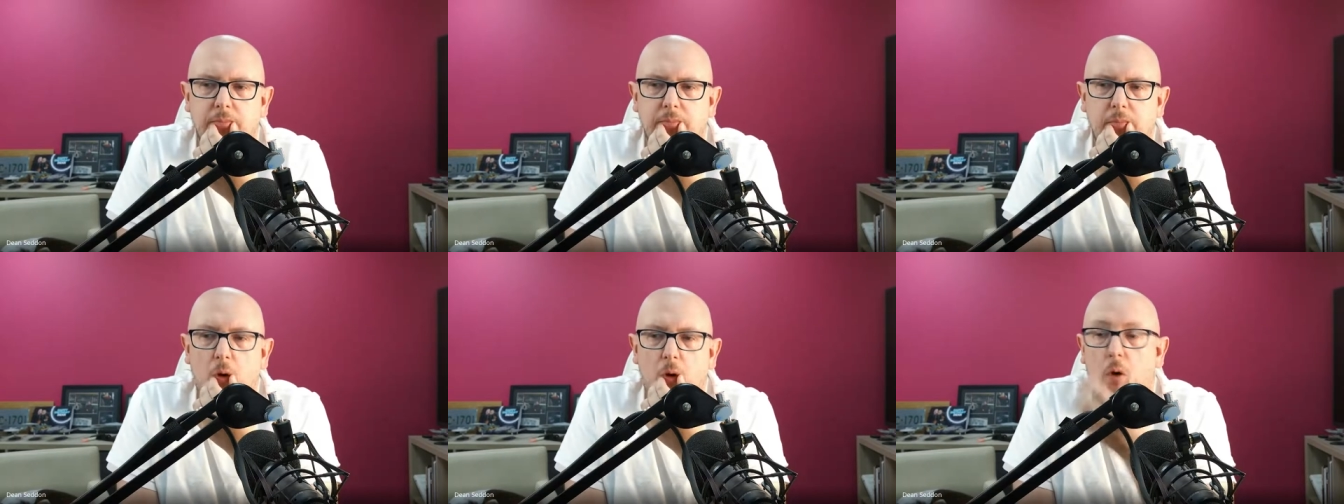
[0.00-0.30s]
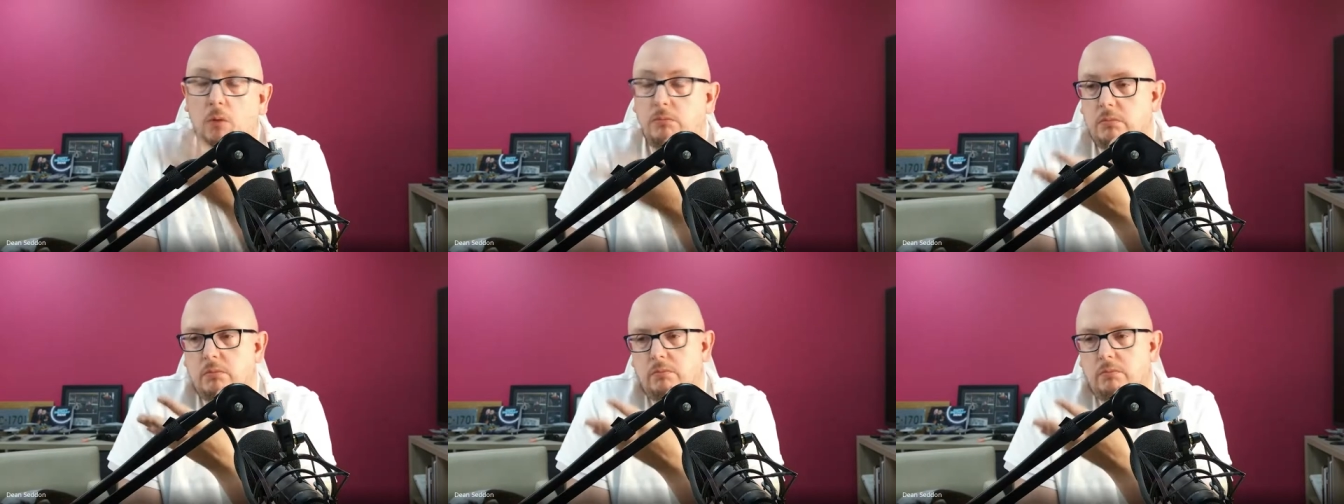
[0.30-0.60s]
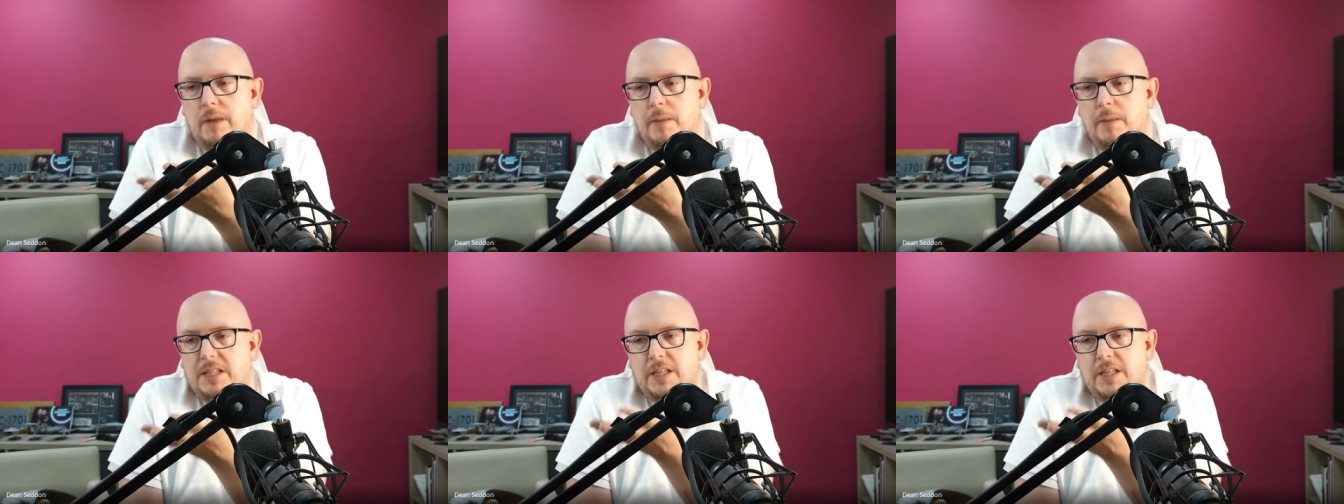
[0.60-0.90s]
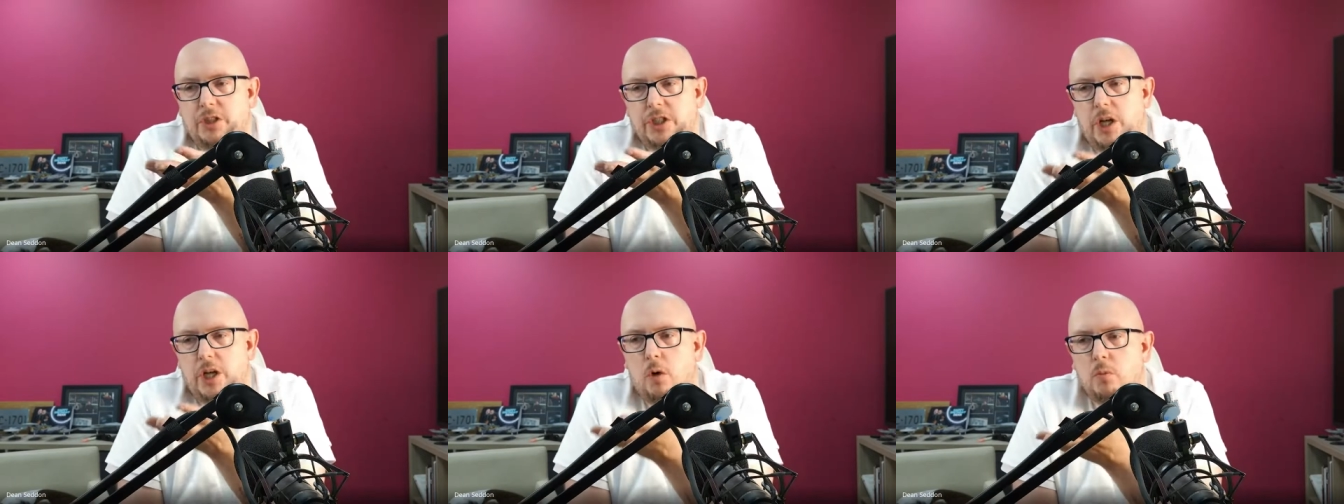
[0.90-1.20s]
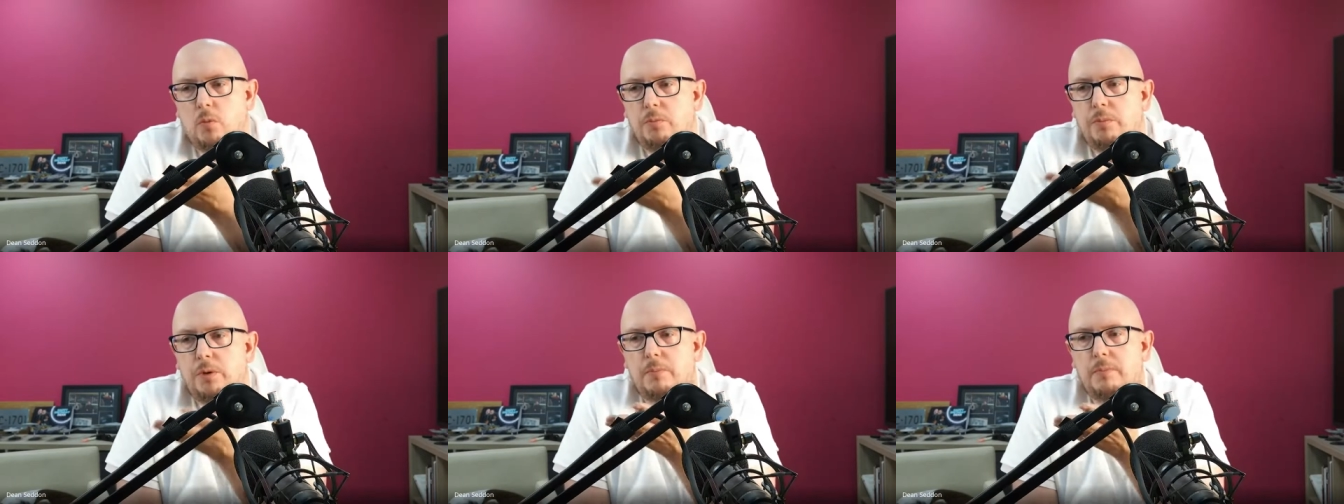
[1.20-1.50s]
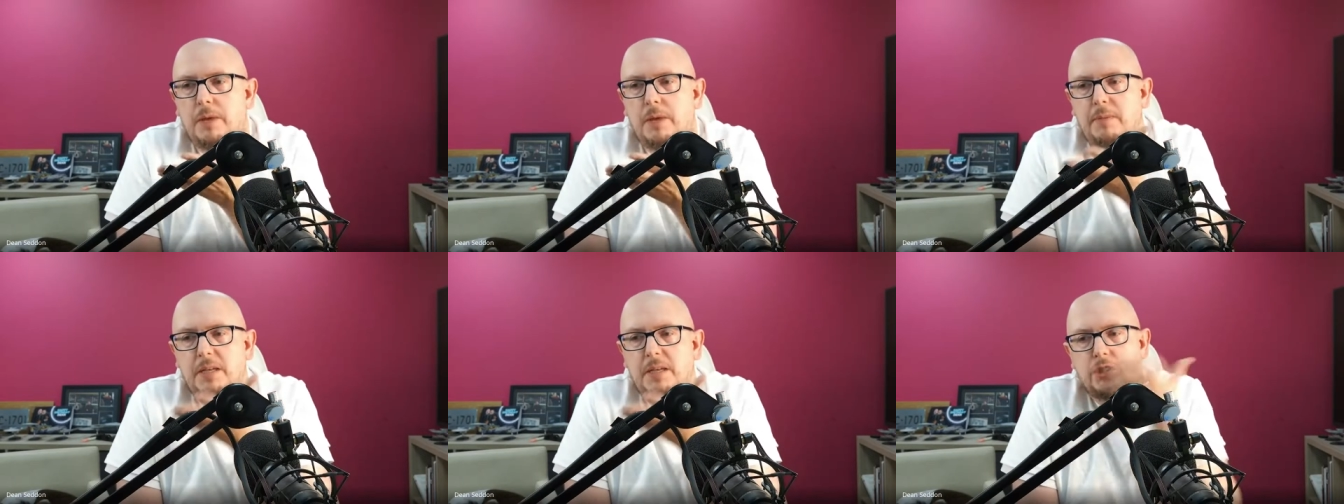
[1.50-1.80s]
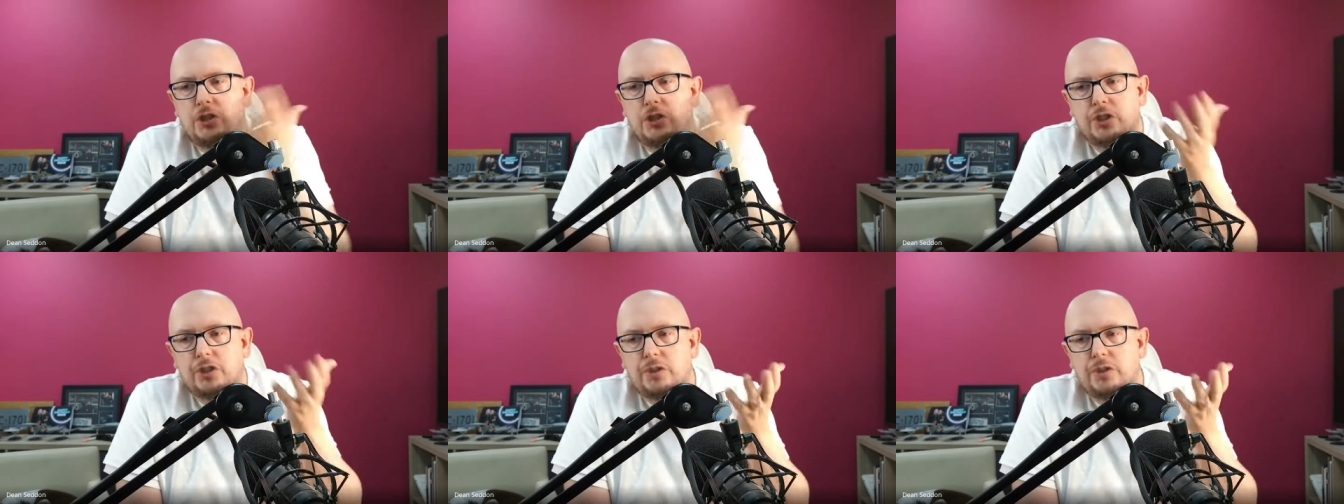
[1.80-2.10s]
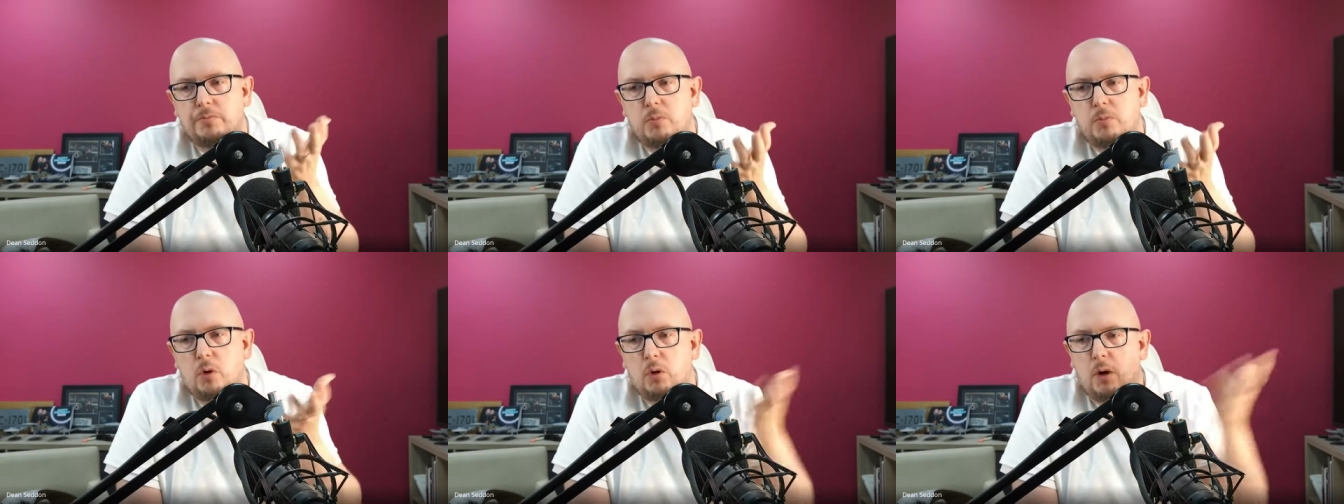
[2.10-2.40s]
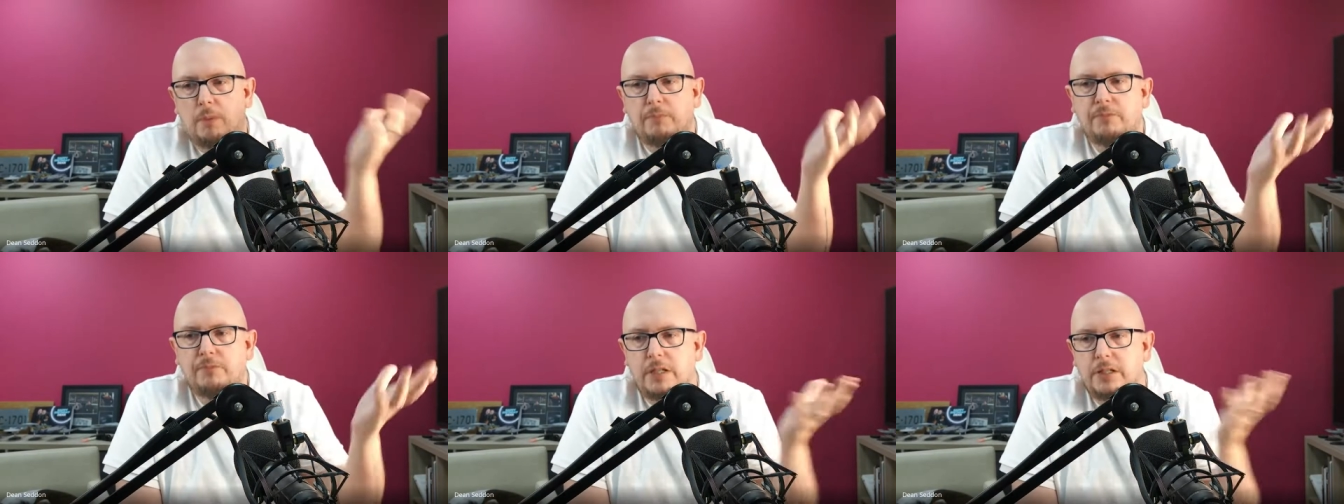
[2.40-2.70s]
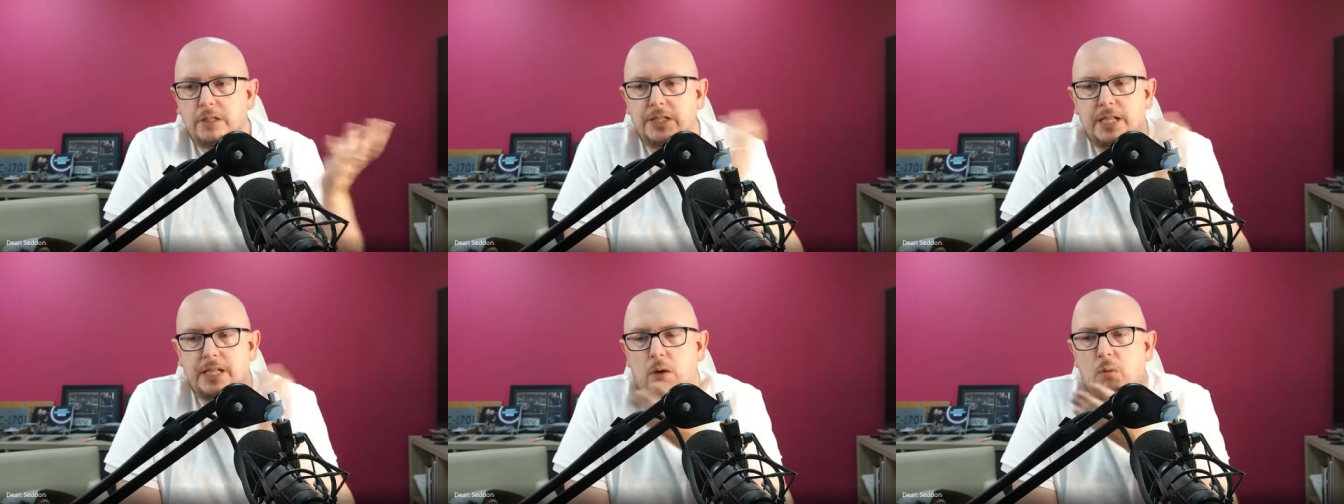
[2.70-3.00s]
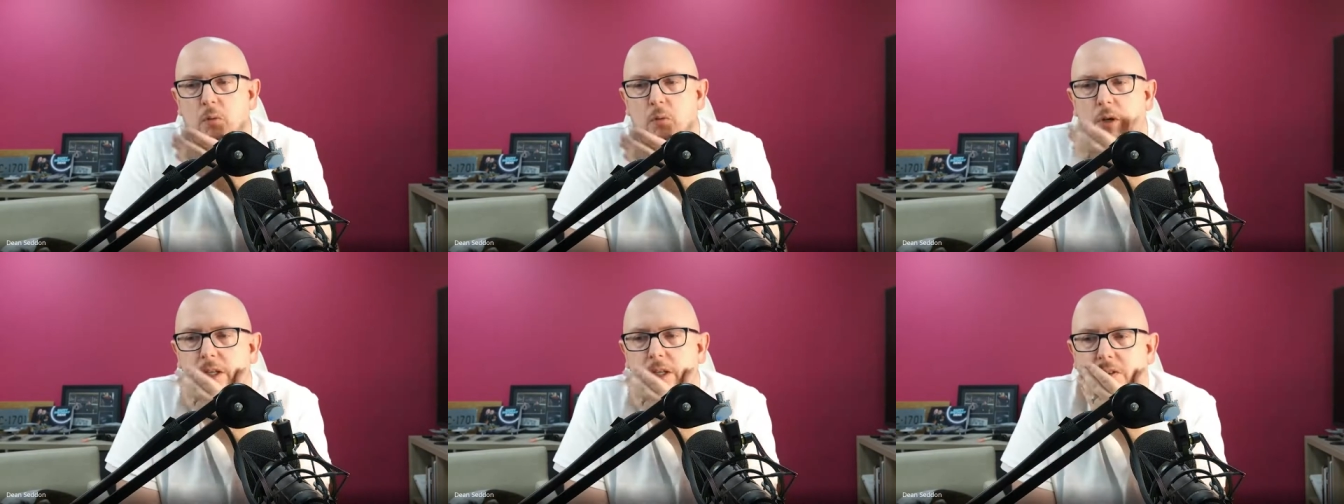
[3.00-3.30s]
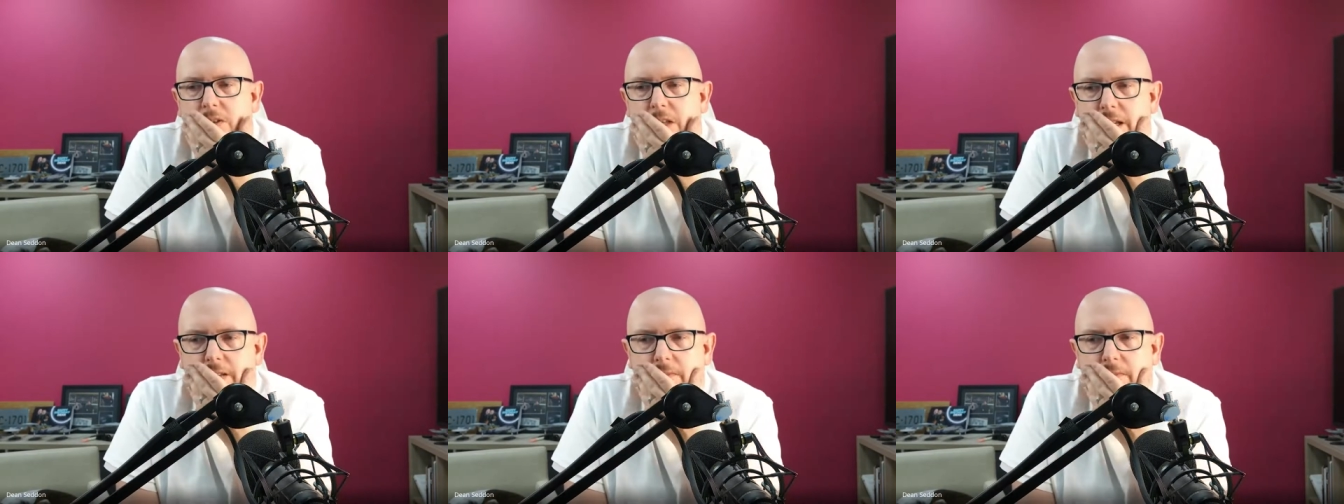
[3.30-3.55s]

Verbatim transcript: Or maybe they don't, but maybe it's just more obvious now. What do you think?